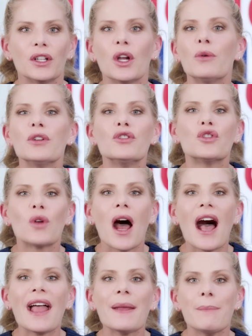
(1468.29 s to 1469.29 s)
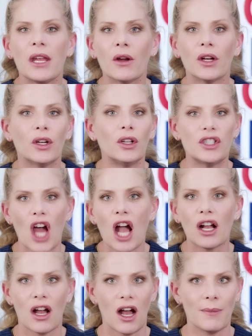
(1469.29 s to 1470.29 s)
Go to
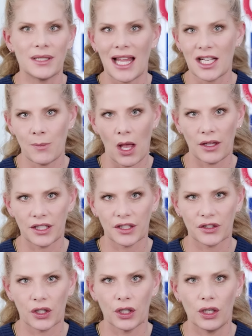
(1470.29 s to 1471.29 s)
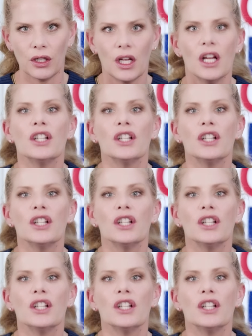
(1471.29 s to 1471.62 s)
trymiracle.com/politicsgirl